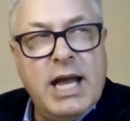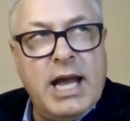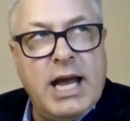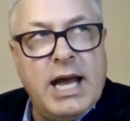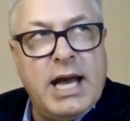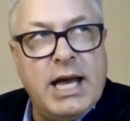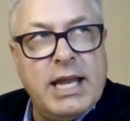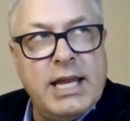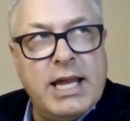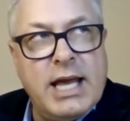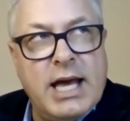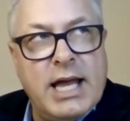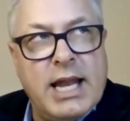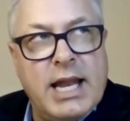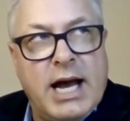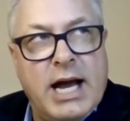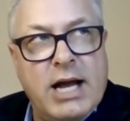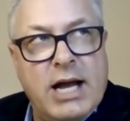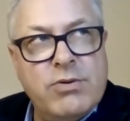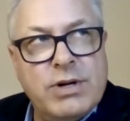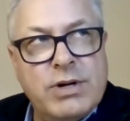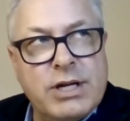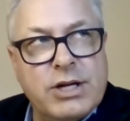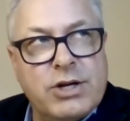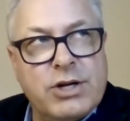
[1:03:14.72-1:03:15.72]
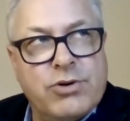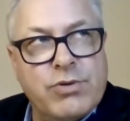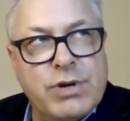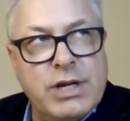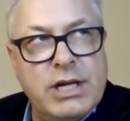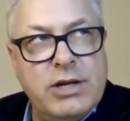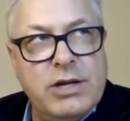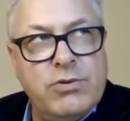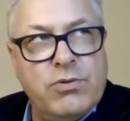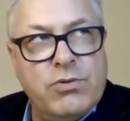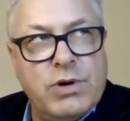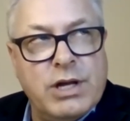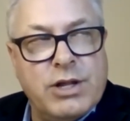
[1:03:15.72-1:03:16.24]
and and I would
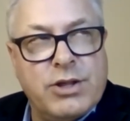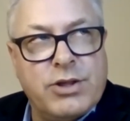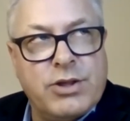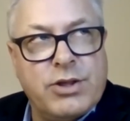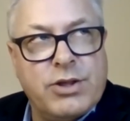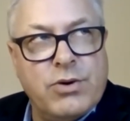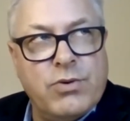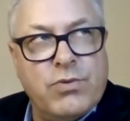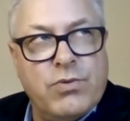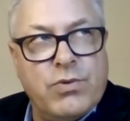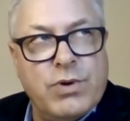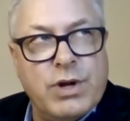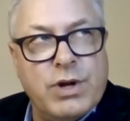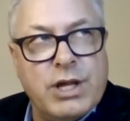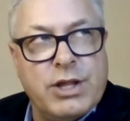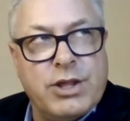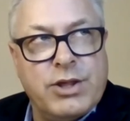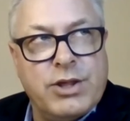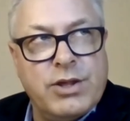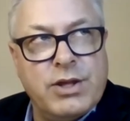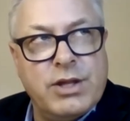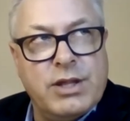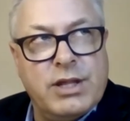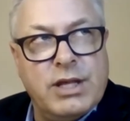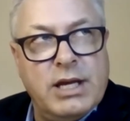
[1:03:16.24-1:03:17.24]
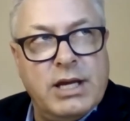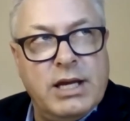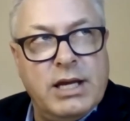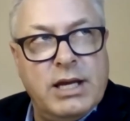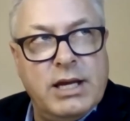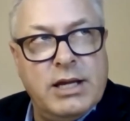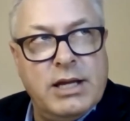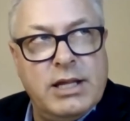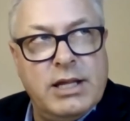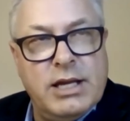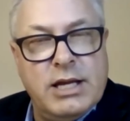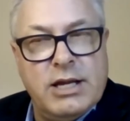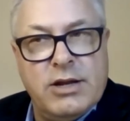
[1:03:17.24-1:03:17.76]
agree with with
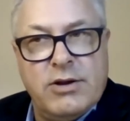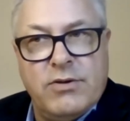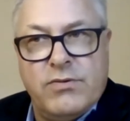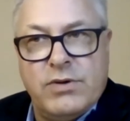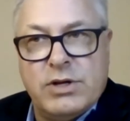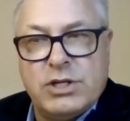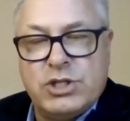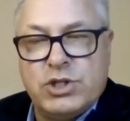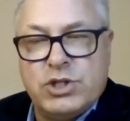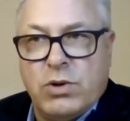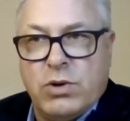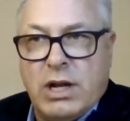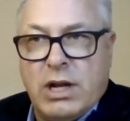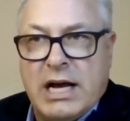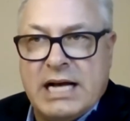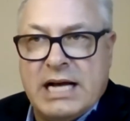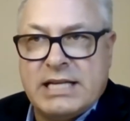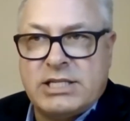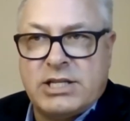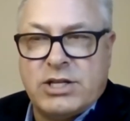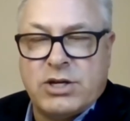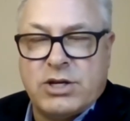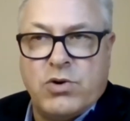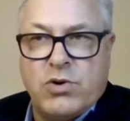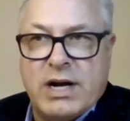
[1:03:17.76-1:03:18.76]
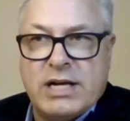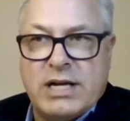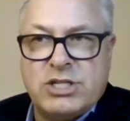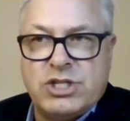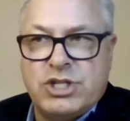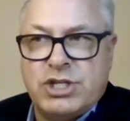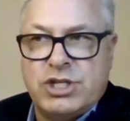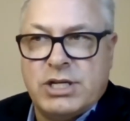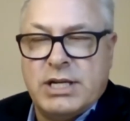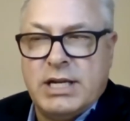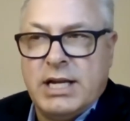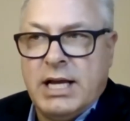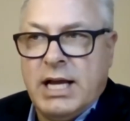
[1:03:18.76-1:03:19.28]
the the individual asked the
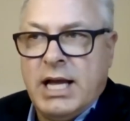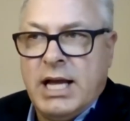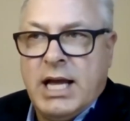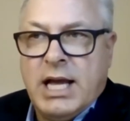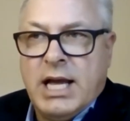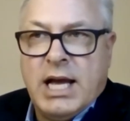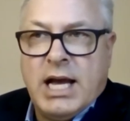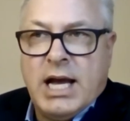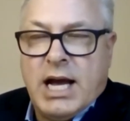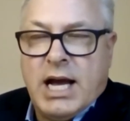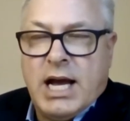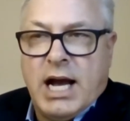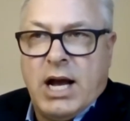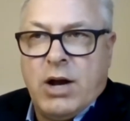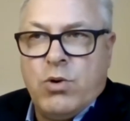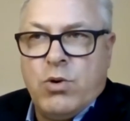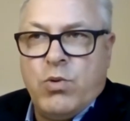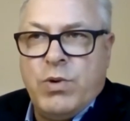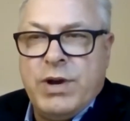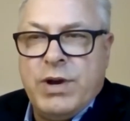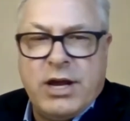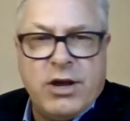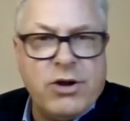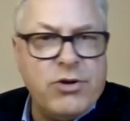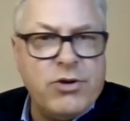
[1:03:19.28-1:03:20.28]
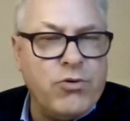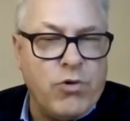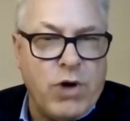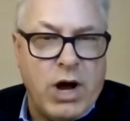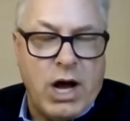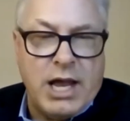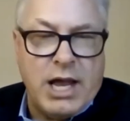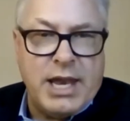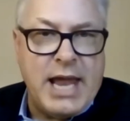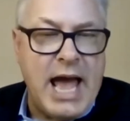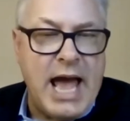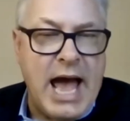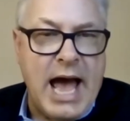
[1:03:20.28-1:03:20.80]
question. We can
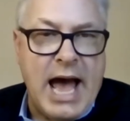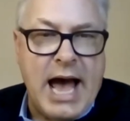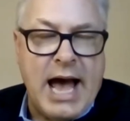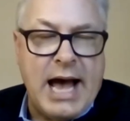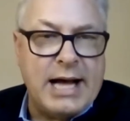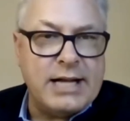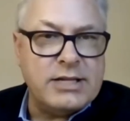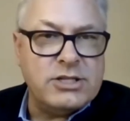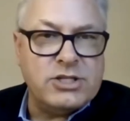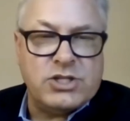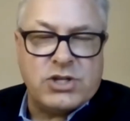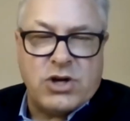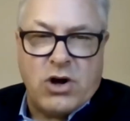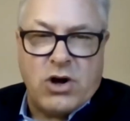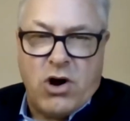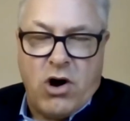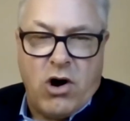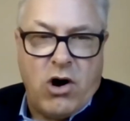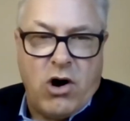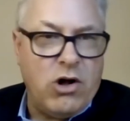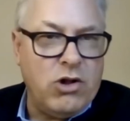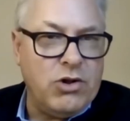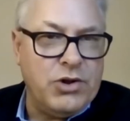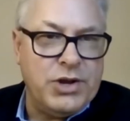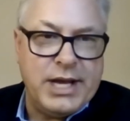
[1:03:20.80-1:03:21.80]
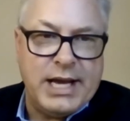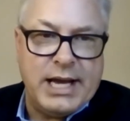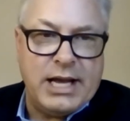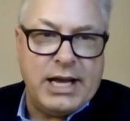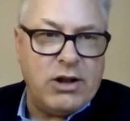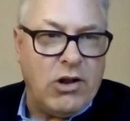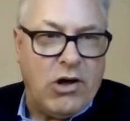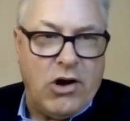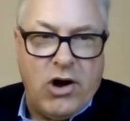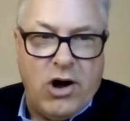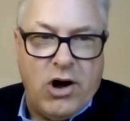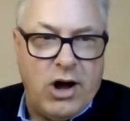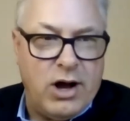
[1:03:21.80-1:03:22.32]
run ads all day
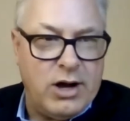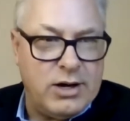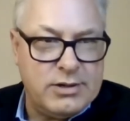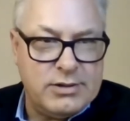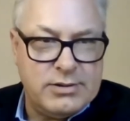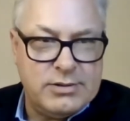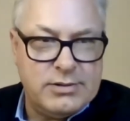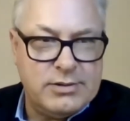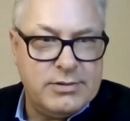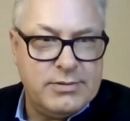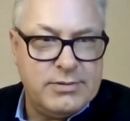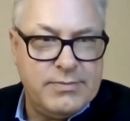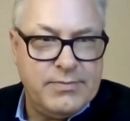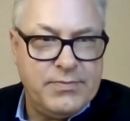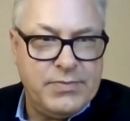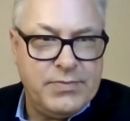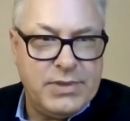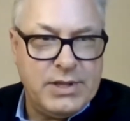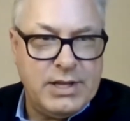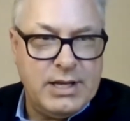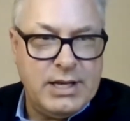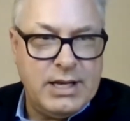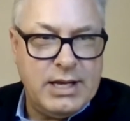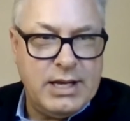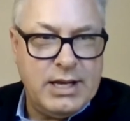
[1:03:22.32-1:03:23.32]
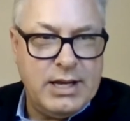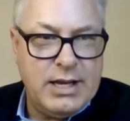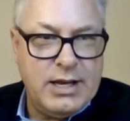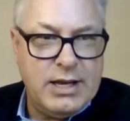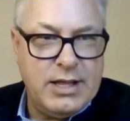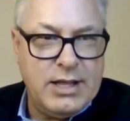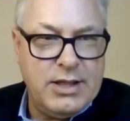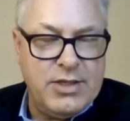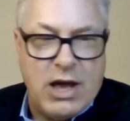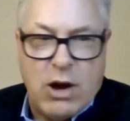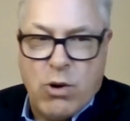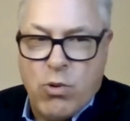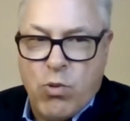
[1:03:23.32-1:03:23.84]
long
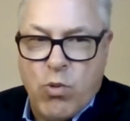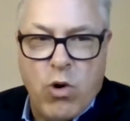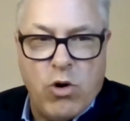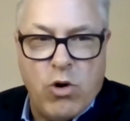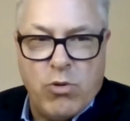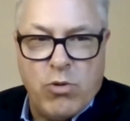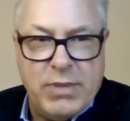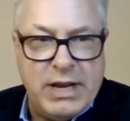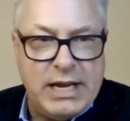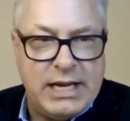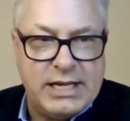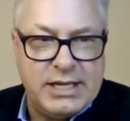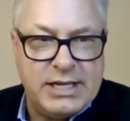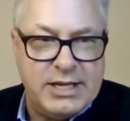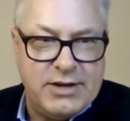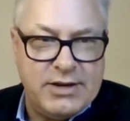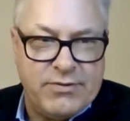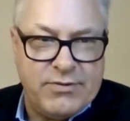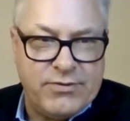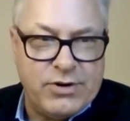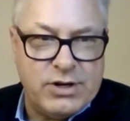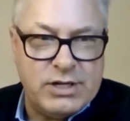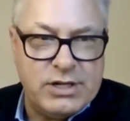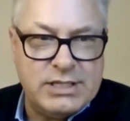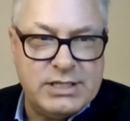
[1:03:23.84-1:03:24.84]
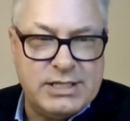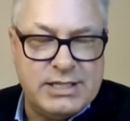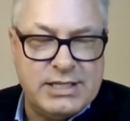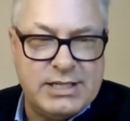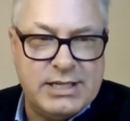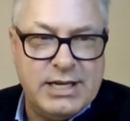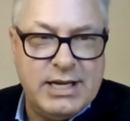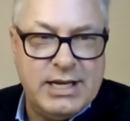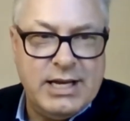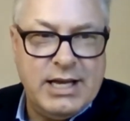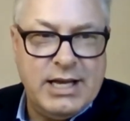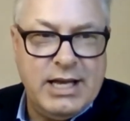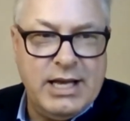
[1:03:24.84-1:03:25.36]
that won't make a difference
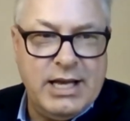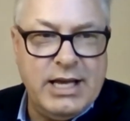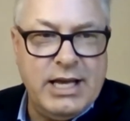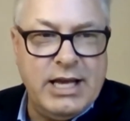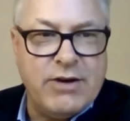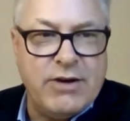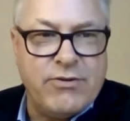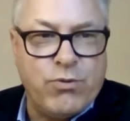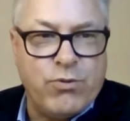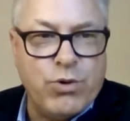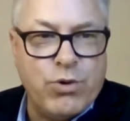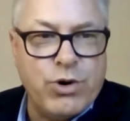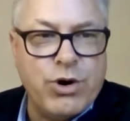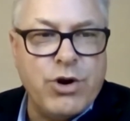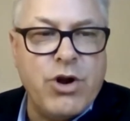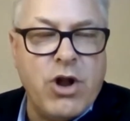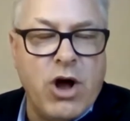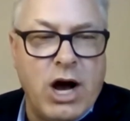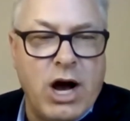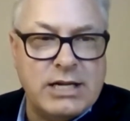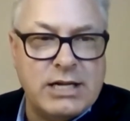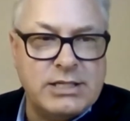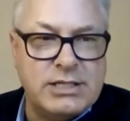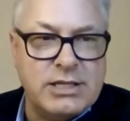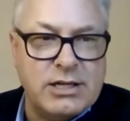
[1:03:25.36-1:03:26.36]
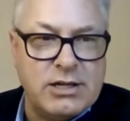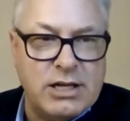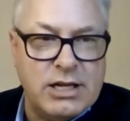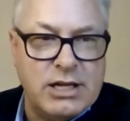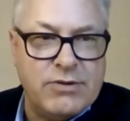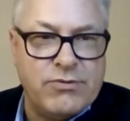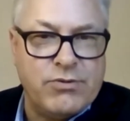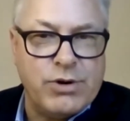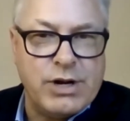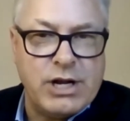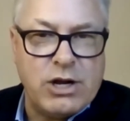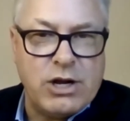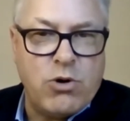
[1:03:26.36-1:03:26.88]
if we're not
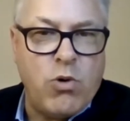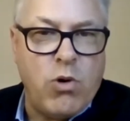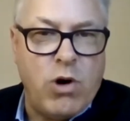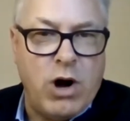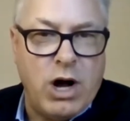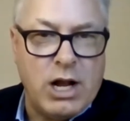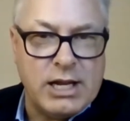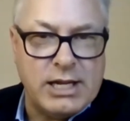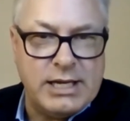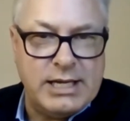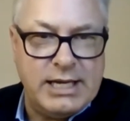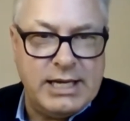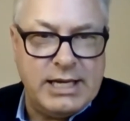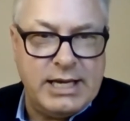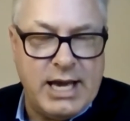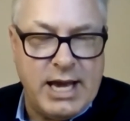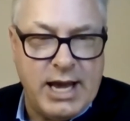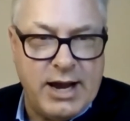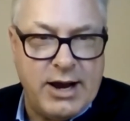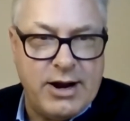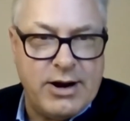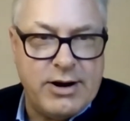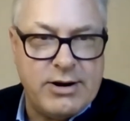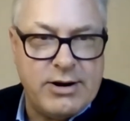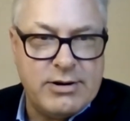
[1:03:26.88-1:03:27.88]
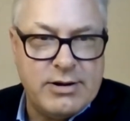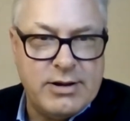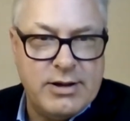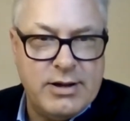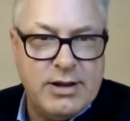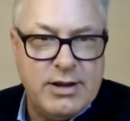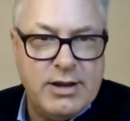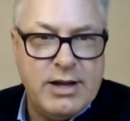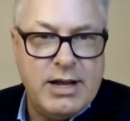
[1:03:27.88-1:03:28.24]
delivering quality care